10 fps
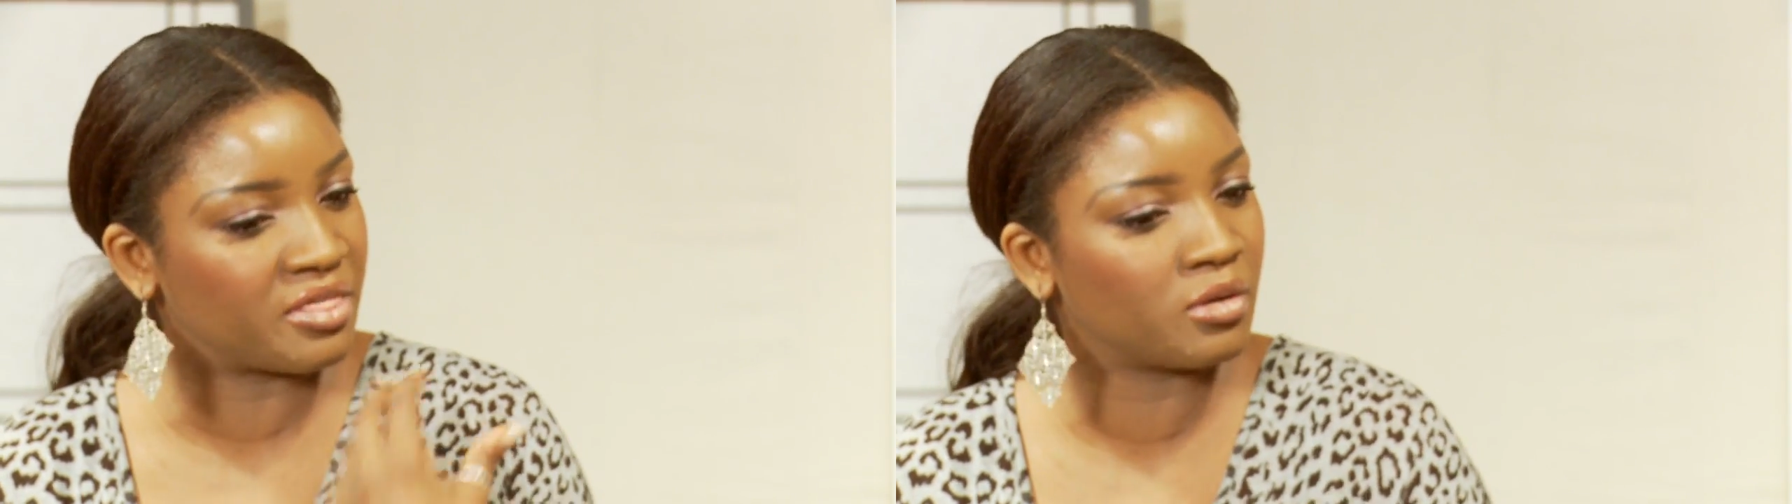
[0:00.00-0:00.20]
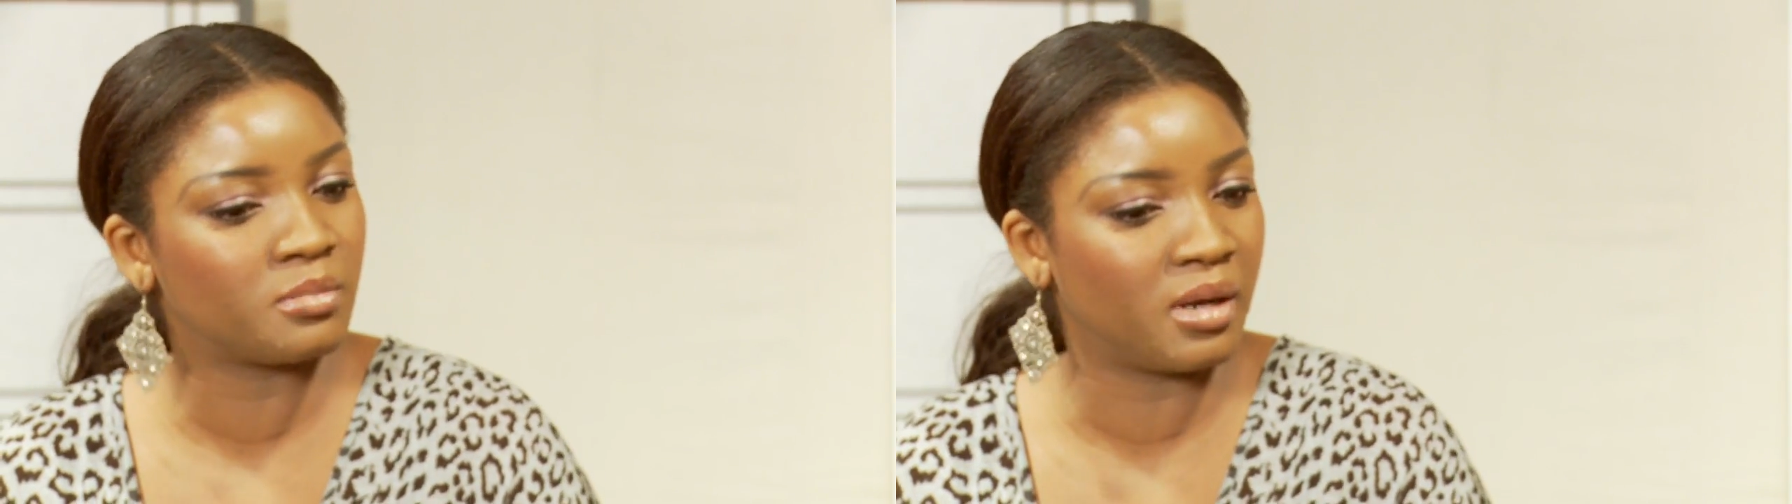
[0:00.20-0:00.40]

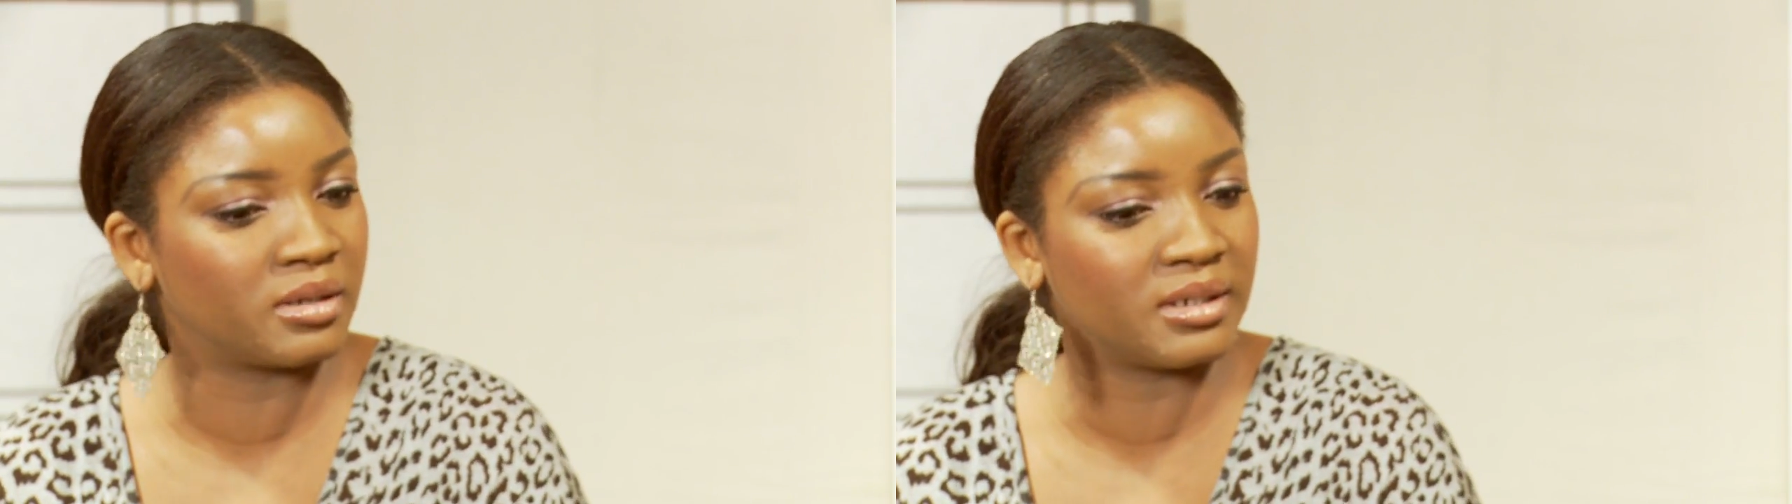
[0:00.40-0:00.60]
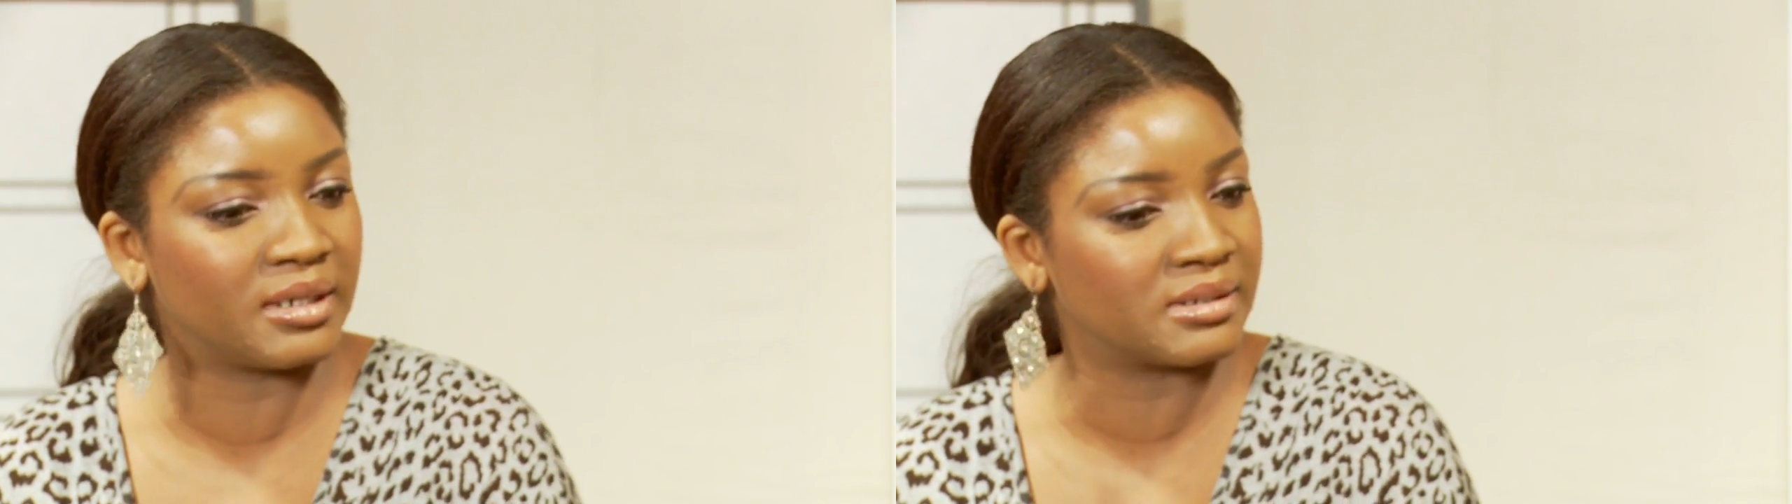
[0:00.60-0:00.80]
thought
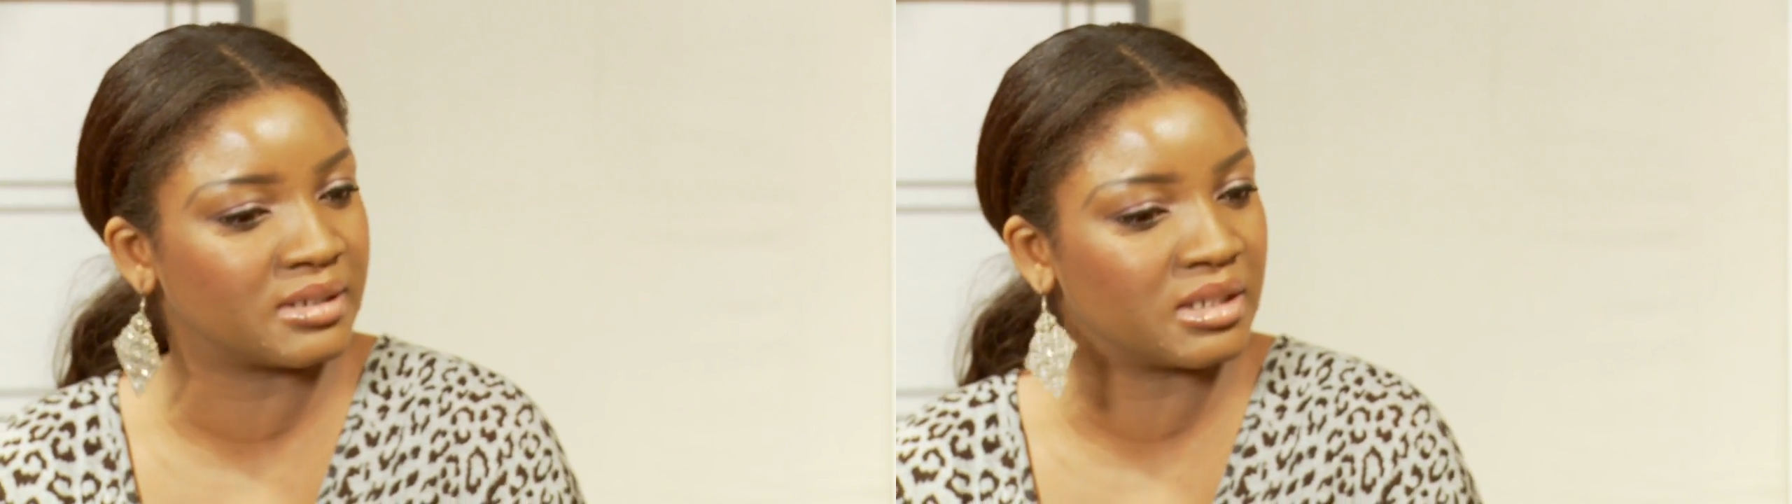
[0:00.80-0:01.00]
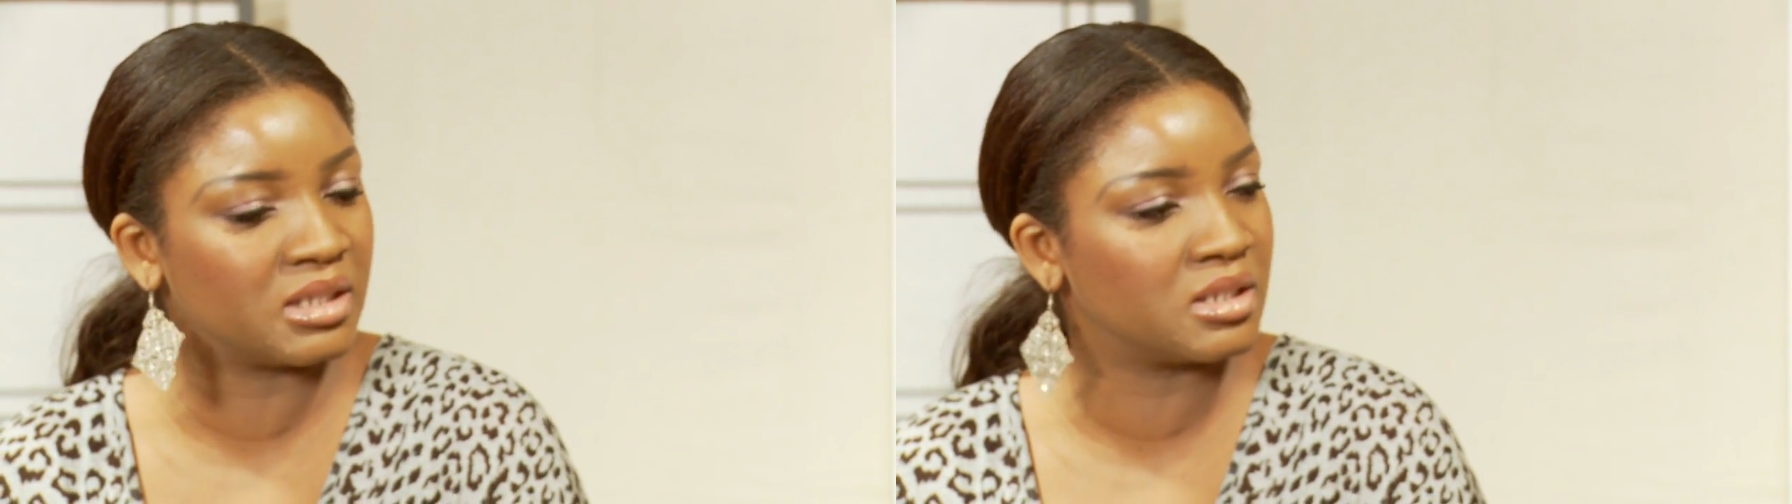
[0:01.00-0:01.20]
about it and I
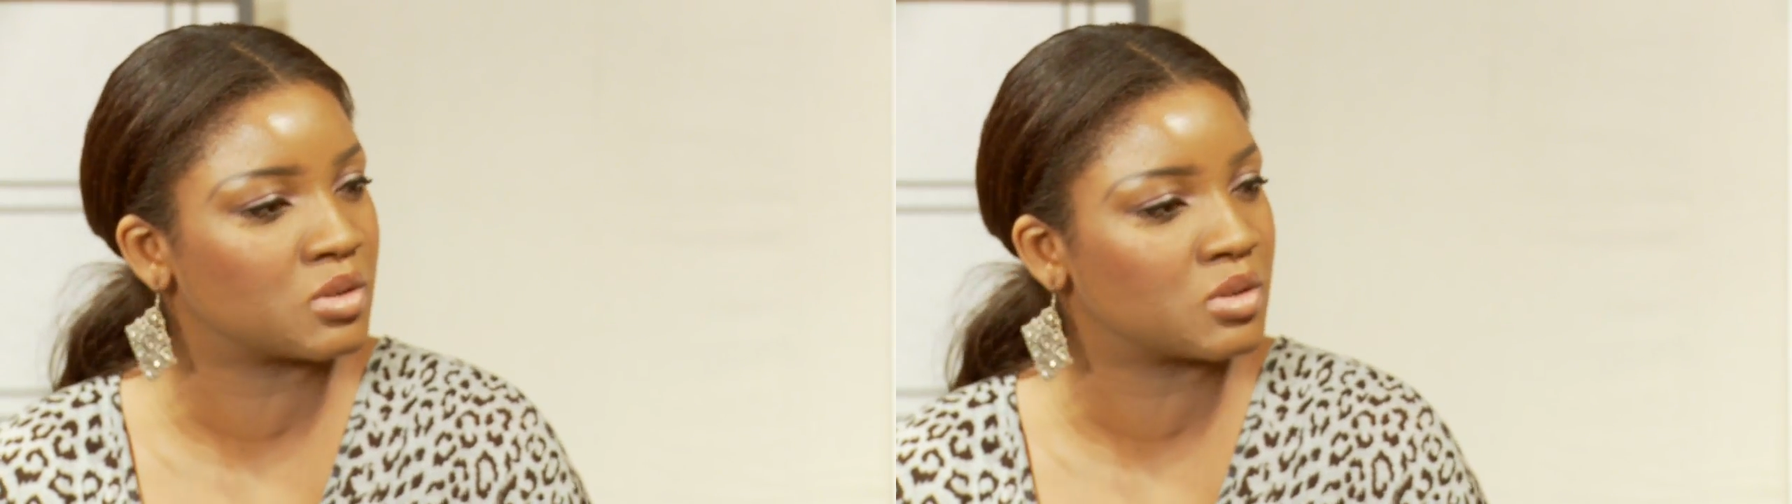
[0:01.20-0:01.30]
said,